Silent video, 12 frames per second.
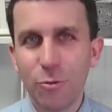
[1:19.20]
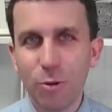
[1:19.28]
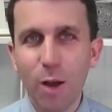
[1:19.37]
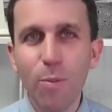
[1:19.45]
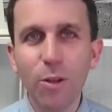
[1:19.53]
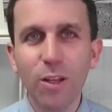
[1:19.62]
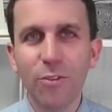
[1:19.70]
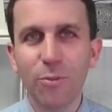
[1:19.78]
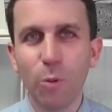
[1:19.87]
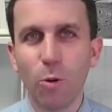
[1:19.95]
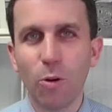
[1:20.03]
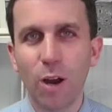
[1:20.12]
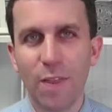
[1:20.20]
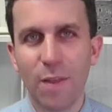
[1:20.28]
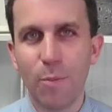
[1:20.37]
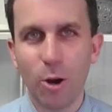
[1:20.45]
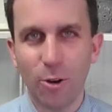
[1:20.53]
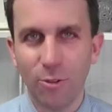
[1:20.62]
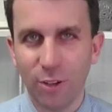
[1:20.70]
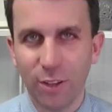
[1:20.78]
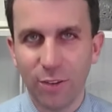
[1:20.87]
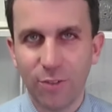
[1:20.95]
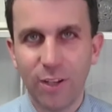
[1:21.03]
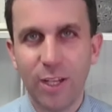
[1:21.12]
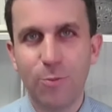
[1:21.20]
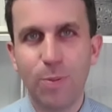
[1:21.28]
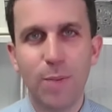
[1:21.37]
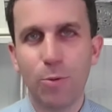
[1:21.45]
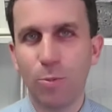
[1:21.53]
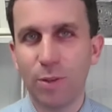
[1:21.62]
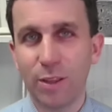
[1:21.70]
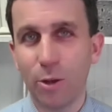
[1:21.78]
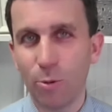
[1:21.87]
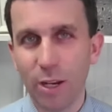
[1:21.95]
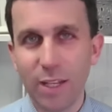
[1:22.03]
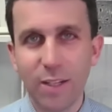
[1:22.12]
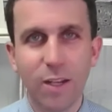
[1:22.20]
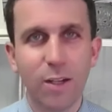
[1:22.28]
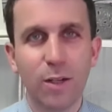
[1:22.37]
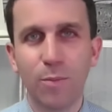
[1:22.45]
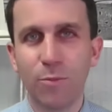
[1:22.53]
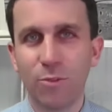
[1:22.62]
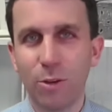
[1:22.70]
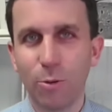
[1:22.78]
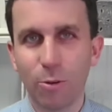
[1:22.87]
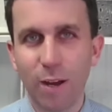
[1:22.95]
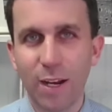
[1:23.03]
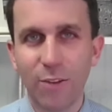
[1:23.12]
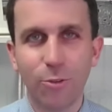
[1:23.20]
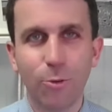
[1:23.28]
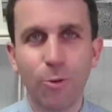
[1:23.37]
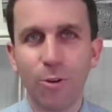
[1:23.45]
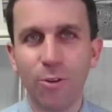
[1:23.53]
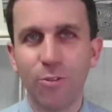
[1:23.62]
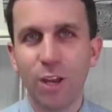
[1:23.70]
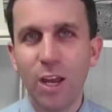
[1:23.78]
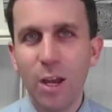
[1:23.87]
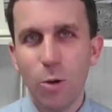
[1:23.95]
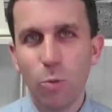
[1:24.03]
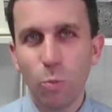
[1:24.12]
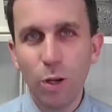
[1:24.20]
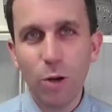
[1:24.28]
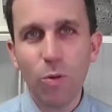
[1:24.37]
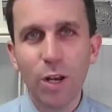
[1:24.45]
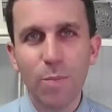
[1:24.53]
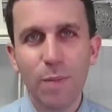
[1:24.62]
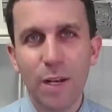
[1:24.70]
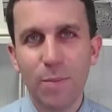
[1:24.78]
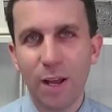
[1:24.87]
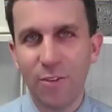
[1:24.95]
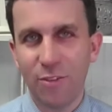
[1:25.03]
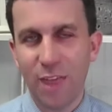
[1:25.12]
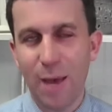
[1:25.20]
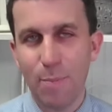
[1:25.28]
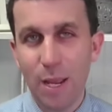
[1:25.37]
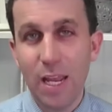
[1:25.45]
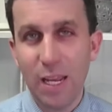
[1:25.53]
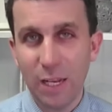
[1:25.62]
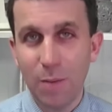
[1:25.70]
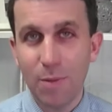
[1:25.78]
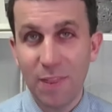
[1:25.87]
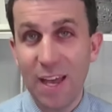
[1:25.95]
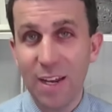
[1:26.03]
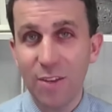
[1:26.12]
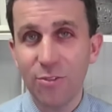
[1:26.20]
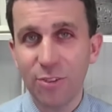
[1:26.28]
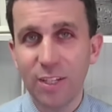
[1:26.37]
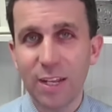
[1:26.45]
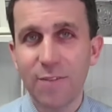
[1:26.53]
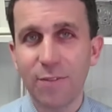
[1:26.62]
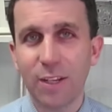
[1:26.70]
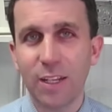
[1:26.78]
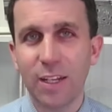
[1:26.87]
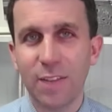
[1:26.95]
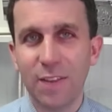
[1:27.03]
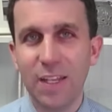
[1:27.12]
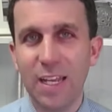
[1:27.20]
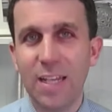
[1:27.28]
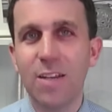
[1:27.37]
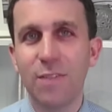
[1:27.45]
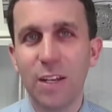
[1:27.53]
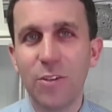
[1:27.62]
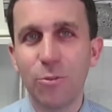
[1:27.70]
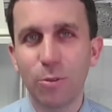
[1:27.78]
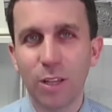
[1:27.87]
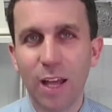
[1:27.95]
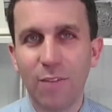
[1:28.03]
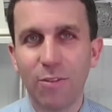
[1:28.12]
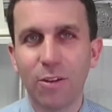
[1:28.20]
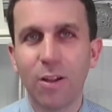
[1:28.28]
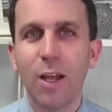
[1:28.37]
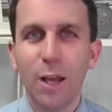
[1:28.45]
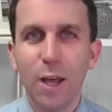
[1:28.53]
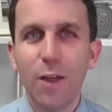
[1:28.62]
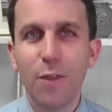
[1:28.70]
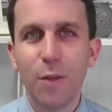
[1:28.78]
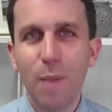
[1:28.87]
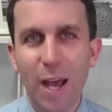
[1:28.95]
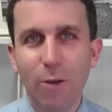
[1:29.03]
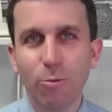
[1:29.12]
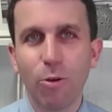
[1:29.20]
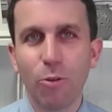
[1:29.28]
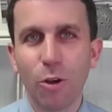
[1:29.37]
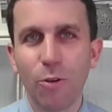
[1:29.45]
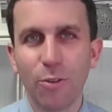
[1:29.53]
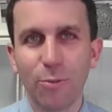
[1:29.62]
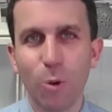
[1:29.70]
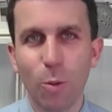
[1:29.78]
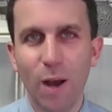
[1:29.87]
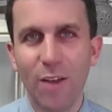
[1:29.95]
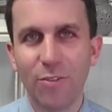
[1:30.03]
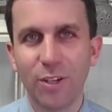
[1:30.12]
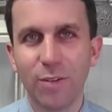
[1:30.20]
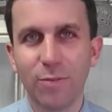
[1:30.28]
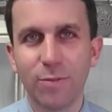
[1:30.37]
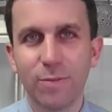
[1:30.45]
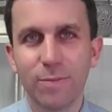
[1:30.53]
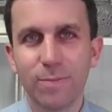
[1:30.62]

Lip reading: The trouble is more on the margins. It's people with lower incomes, lower credit scores. We don't want to minimize that pain. I mean, that is significant at the individual level. The macro, though, is more positive.